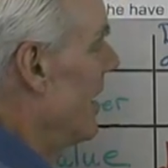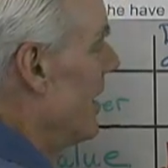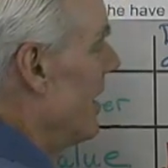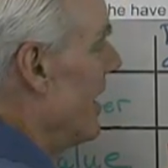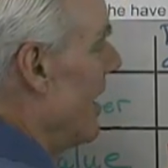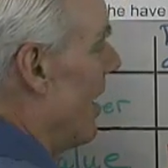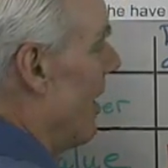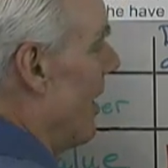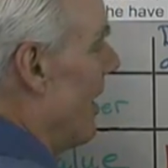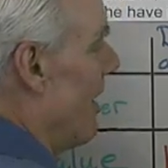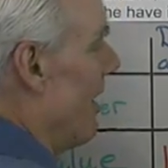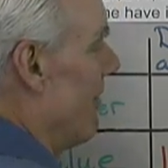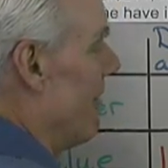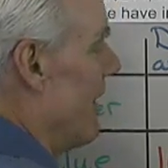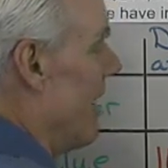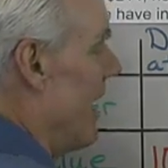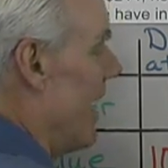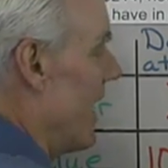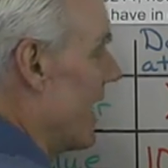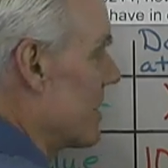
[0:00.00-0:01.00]
Now I have
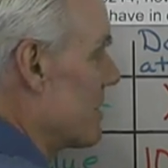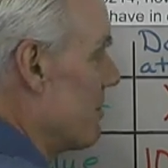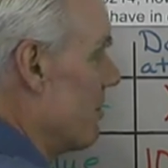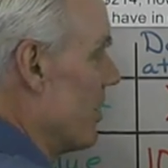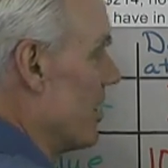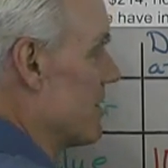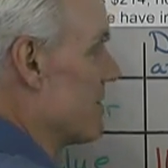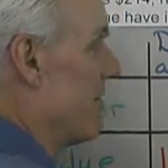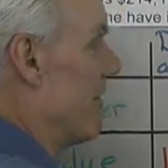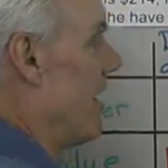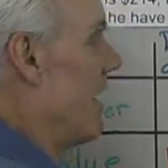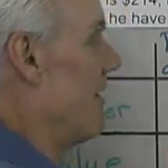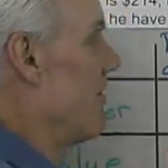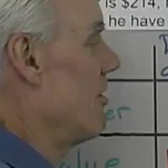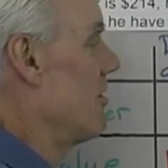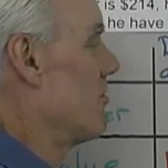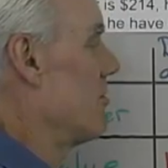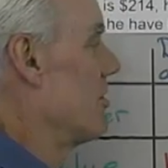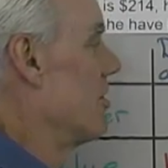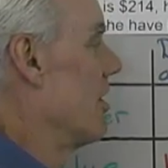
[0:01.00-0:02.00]
X plus
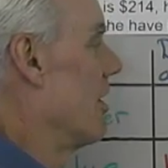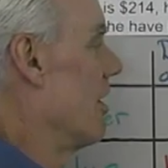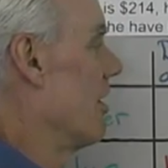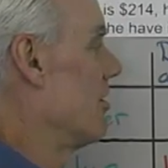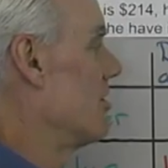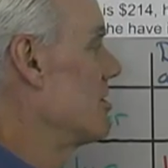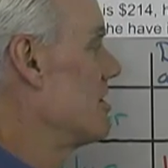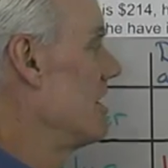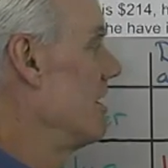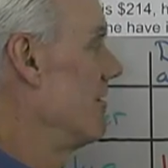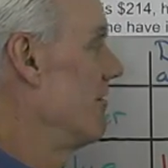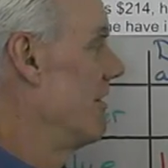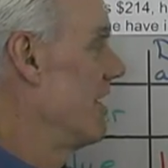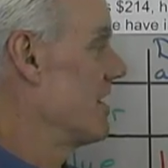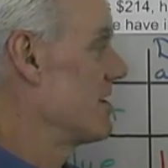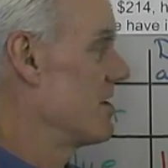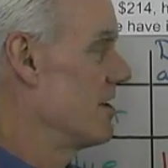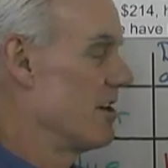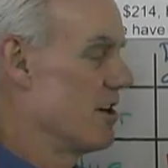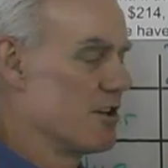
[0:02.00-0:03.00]
$500
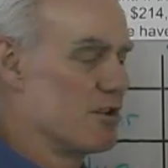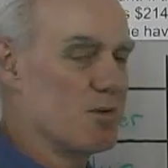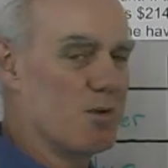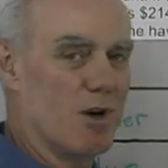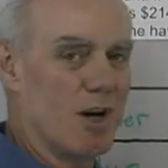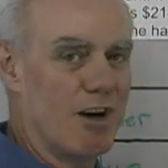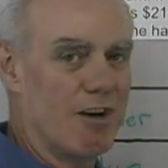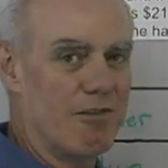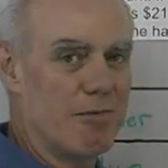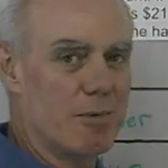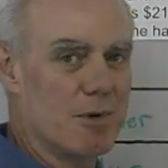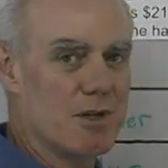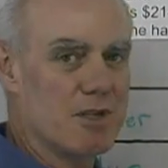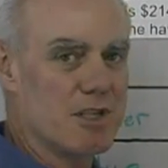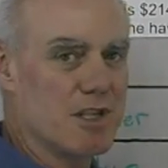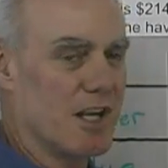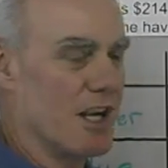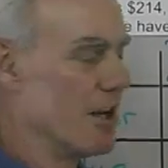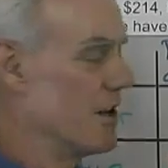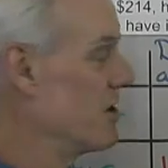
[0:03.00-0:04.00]
invested at
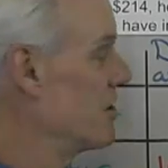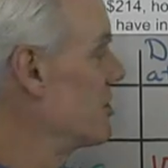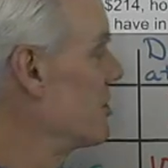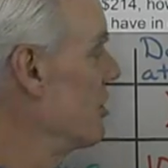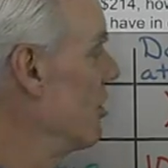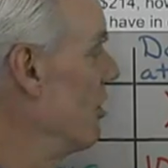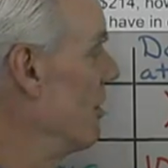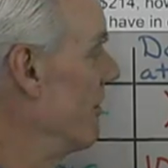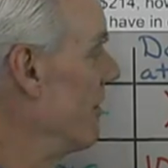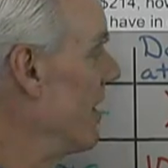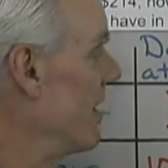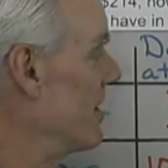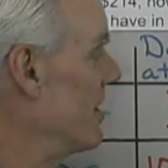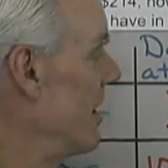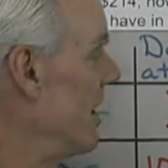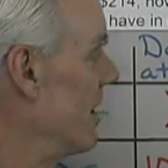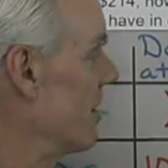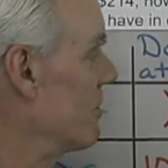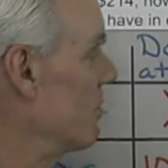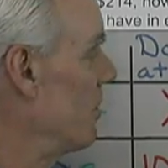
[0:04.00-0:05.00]
12%, so if I
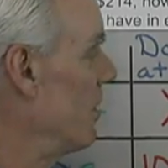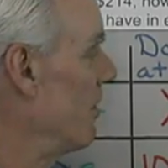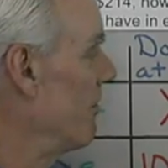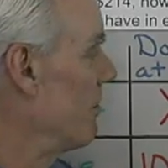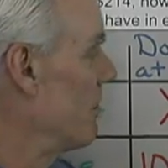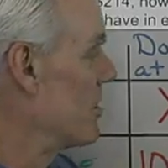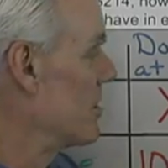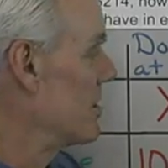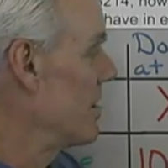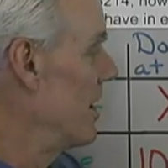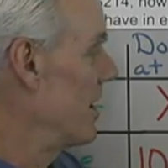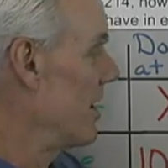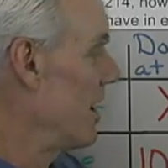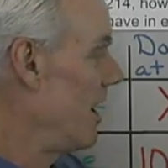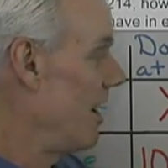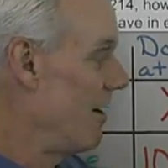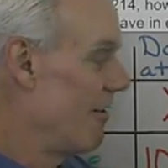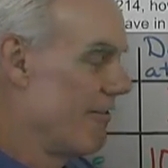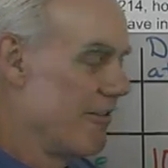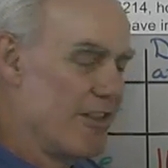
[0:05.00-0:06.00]
take 12%
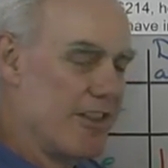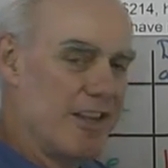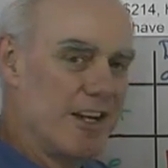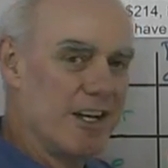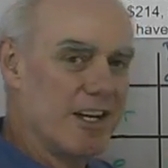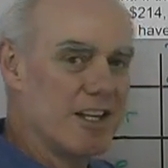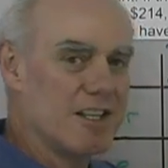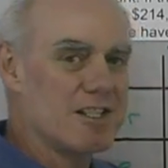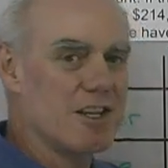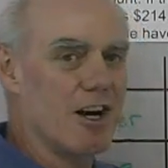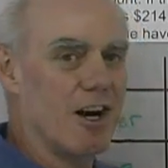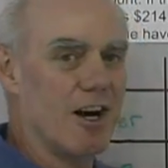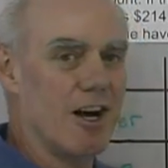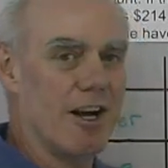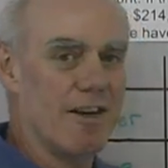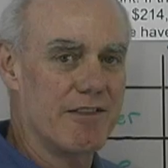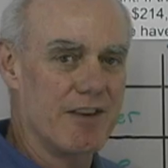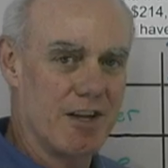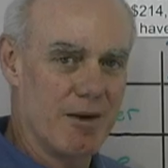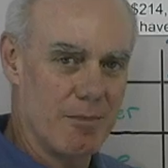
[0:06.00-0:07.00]
of this, I'll
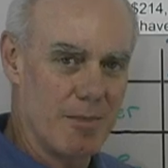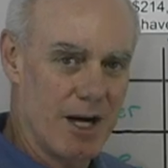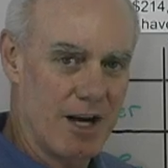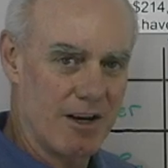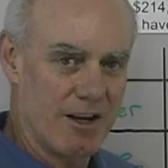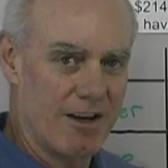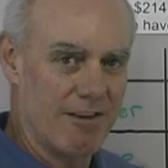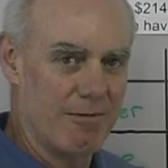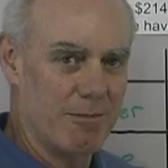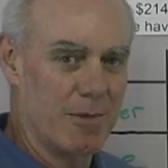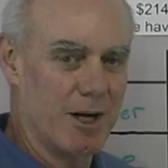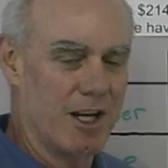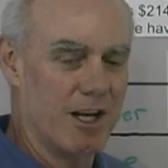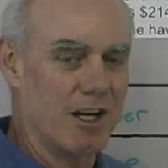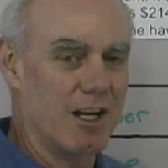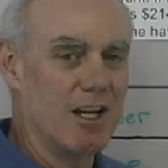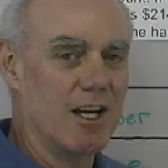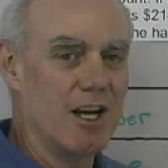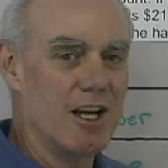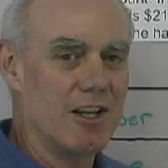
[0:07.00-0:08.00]
have the amount of
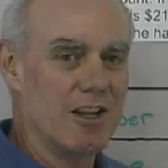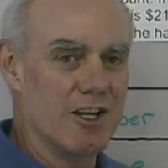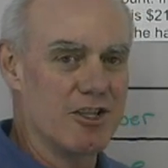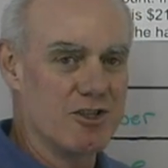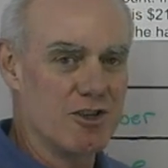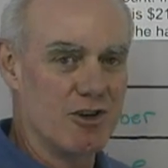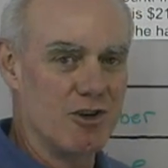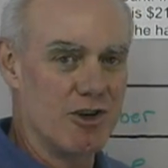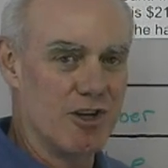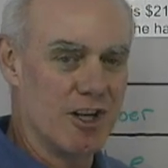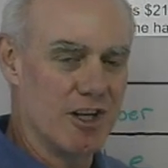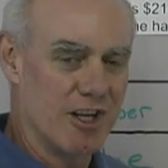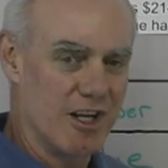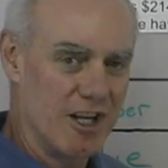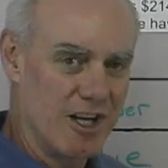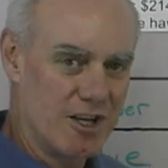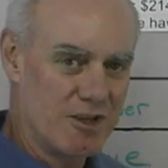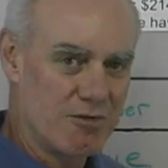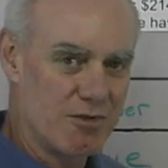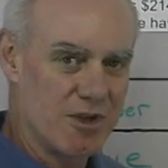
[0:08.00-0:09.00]
money that's earned in
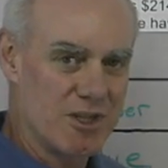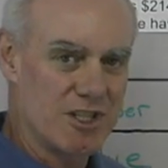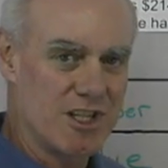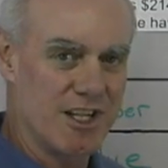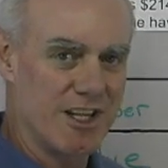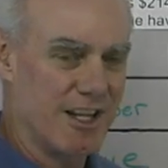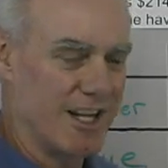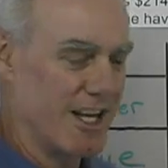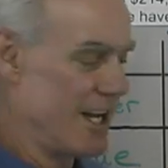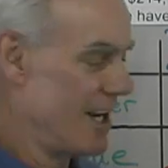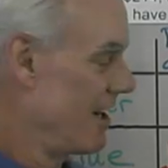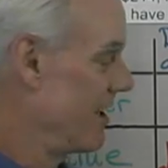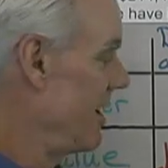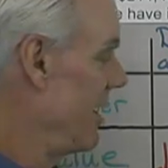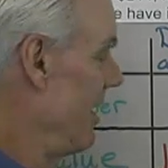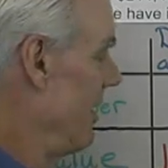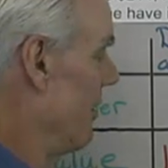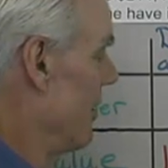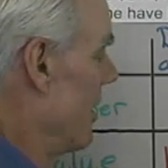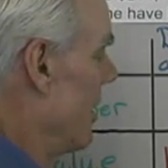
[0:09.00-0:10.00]
interest in that
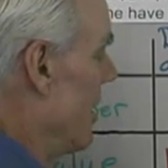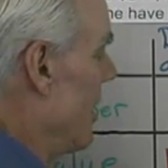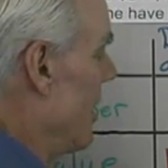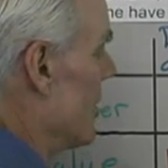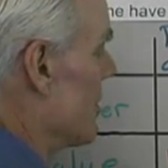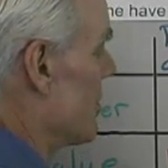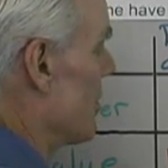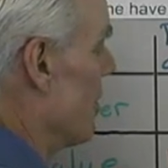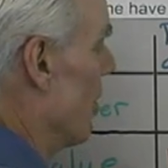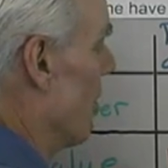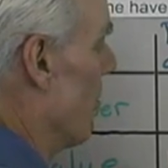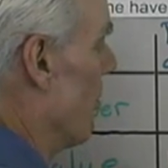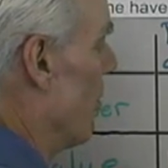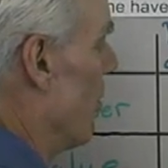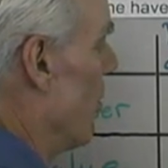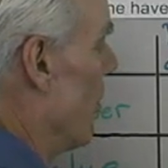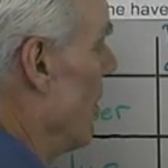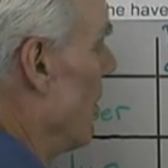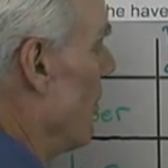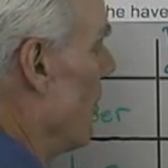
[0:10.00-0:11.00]
account. So
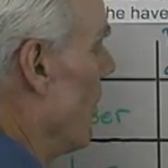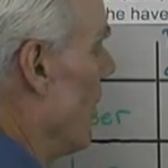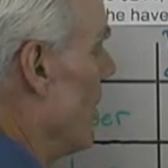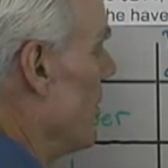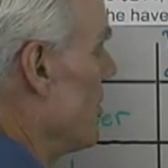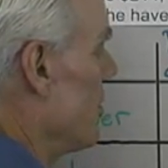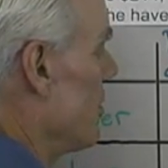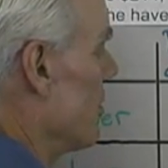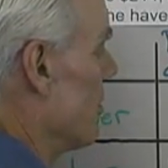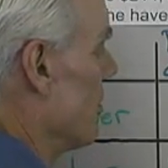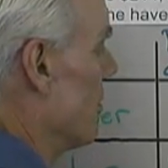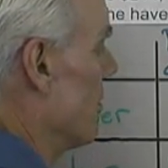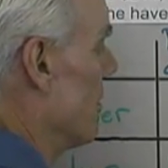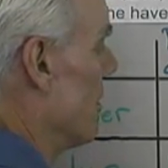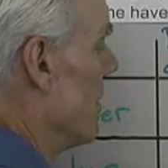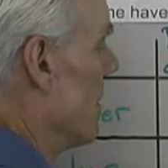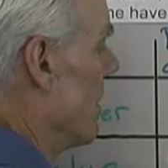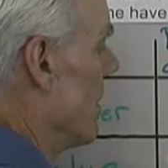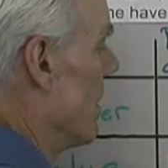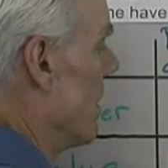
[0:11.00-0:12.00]
0.12
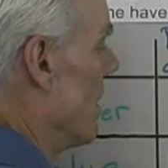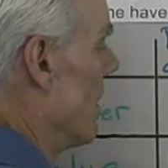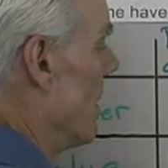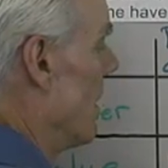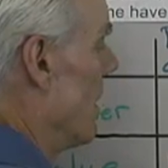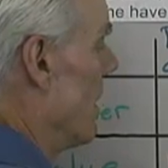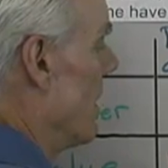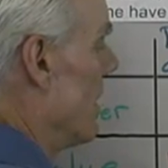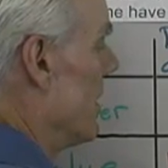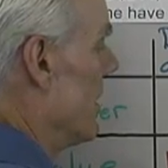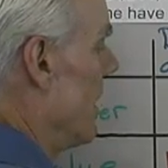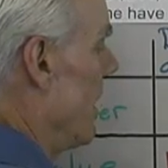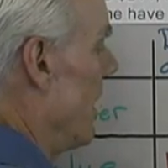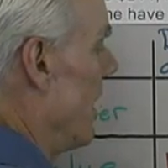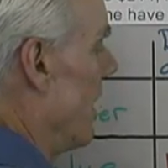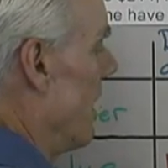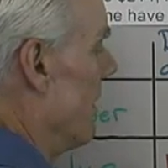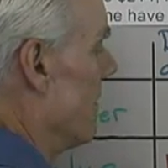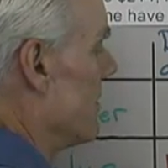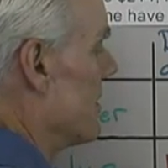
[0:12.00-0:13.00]

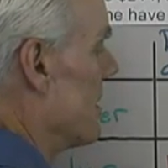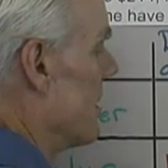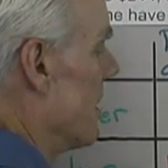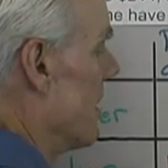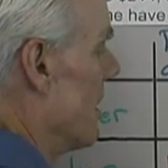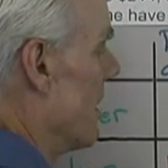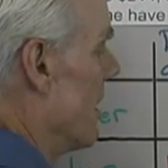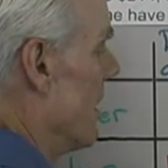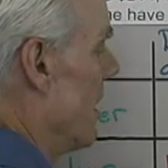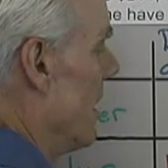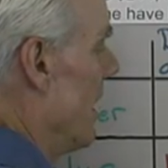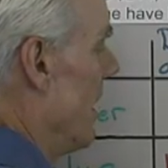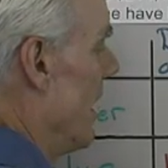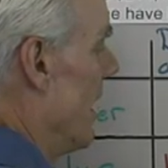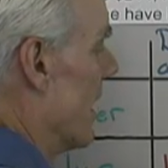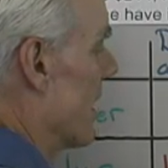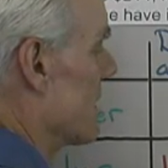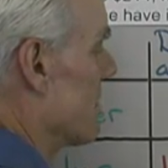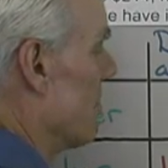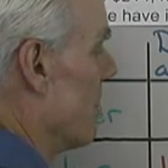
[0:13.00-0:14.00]
times
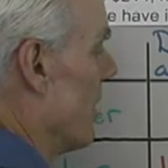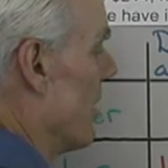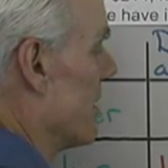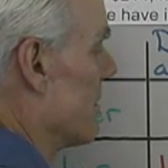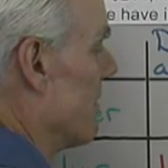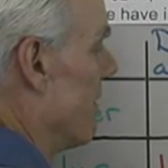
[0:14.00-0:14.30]
X plus